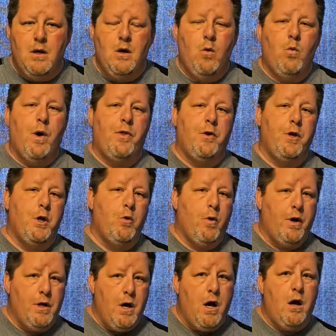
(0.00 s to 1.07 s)
Whether you are
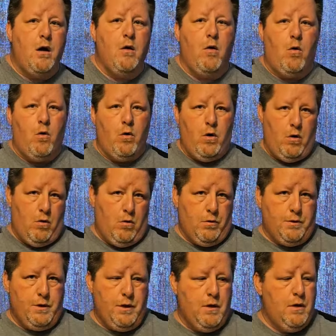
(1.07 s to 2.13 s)
young or
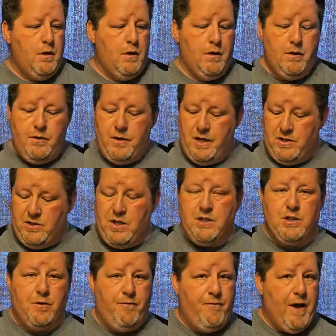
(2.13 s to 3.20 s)
old, this is
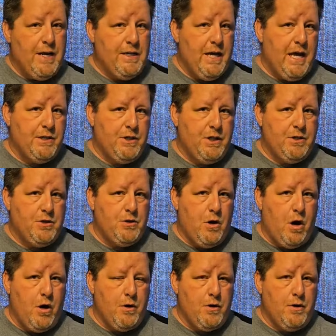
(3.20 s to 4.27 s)
a fantastic
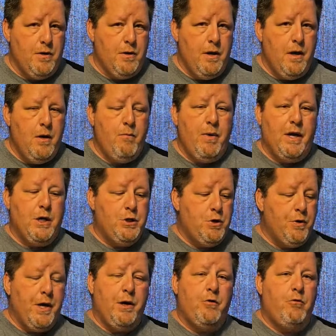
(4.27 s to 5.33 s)
start, because you
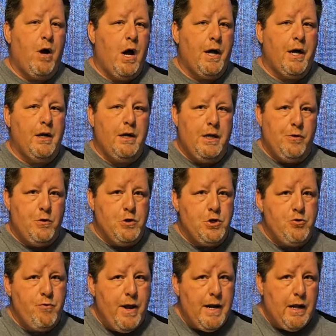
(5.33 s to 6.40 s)
get a rocket either
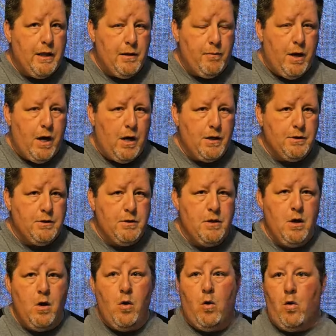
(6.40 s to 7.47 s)
straight out of the box
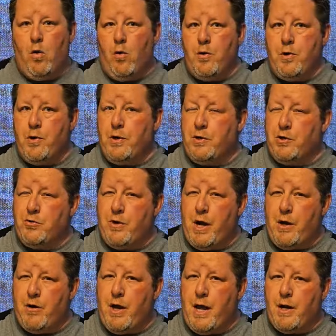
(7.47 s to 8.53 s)
or you get to try
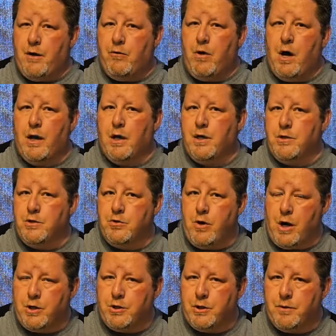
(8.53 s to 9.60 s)
your hand at rocket
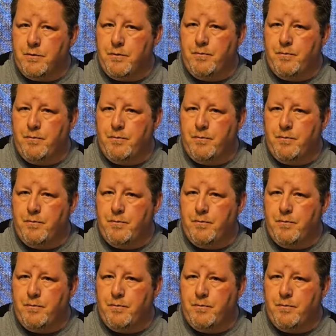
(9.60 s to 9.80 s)
construction.